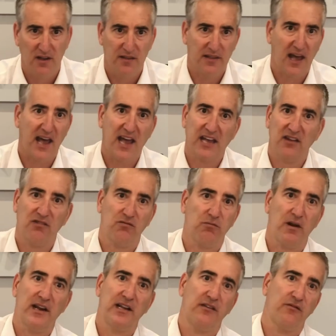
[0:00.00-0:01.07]
The highest
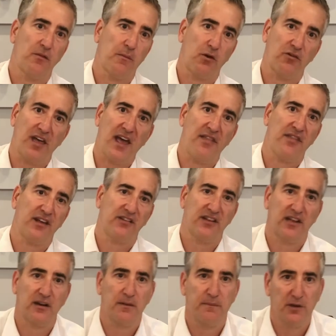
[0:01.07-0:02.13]
rating for both ethics
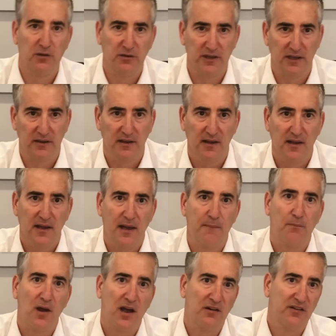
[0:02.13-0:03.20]
and ability. I'm
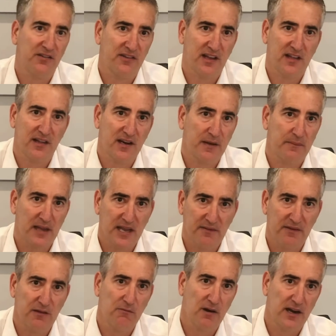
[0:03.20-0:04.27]
proud to say that I'm
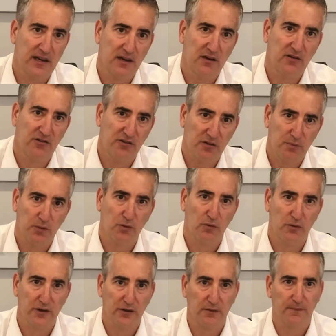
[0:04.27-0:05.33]
AV rated as super
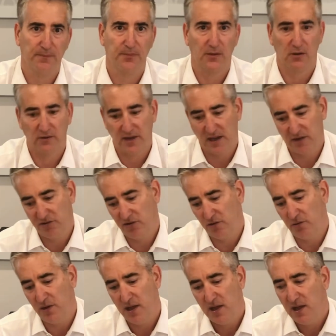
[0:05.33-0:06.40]
lawyer. Okay, so
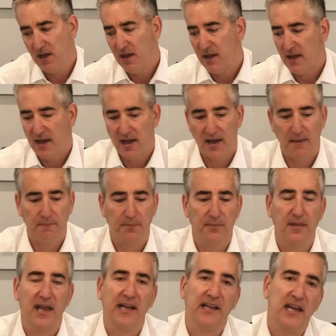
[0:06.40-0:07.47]

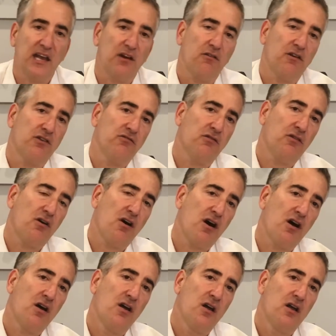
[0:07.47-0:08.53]
at Cantor Injury
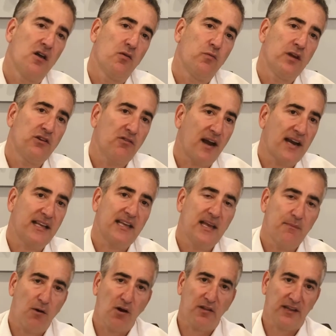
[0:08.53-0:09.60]
Law, we try to
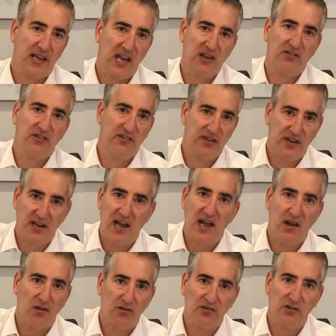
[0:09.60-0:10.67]
keep all the cases
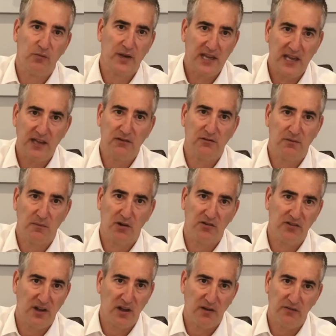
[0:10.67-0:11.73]
in-house, and we handle them
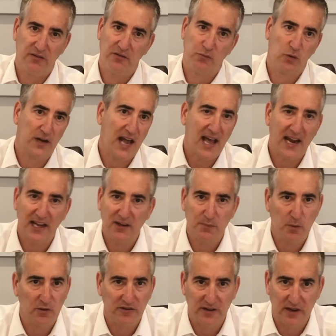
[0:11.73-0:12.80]
ourselves. We're not
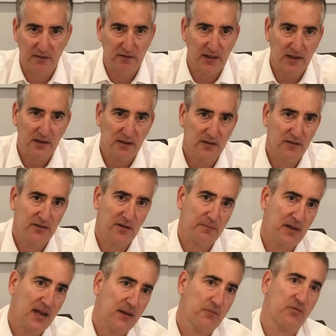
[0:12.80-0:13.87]
experts at everything.
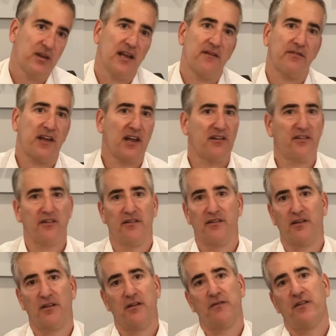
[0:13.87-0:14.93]
Sometimes we have cases,
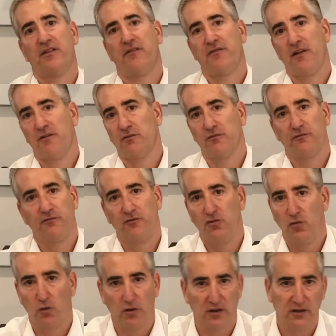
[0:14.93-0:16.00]
if it's a Federal
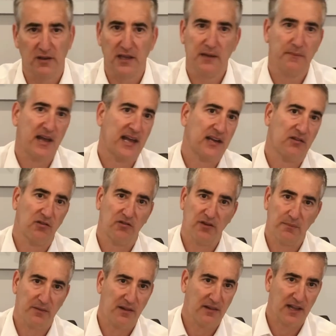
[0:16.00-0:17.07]
Tort Claim Act or
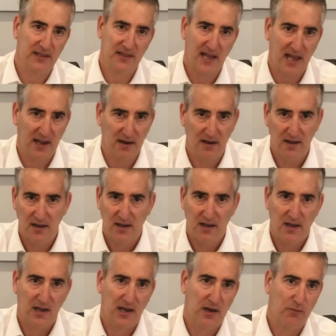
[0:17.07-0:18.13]
something like that,
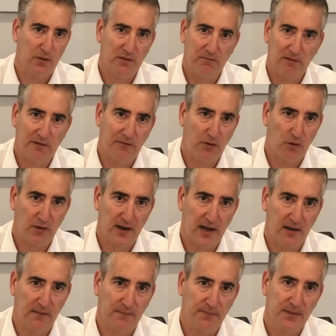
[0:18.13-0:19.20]
we refer it
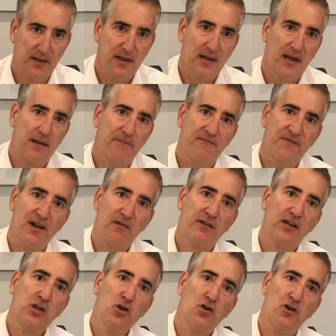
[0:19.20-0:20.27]
out. I'm
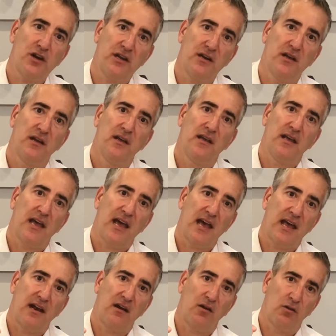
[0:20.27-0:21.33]
very good
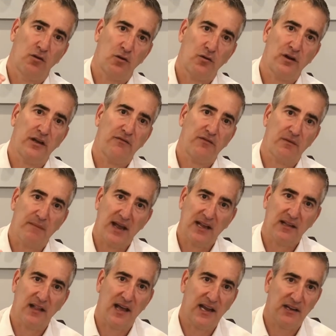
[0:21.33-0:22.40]
at learning from my
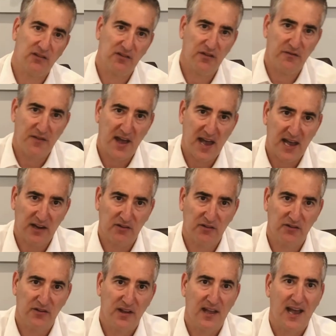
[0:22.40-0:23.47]
clients the
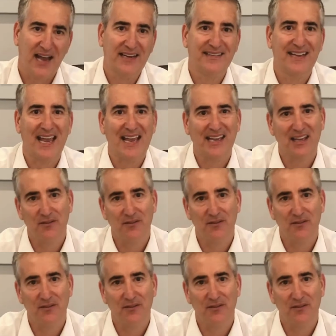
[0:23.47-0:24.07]
facts. I take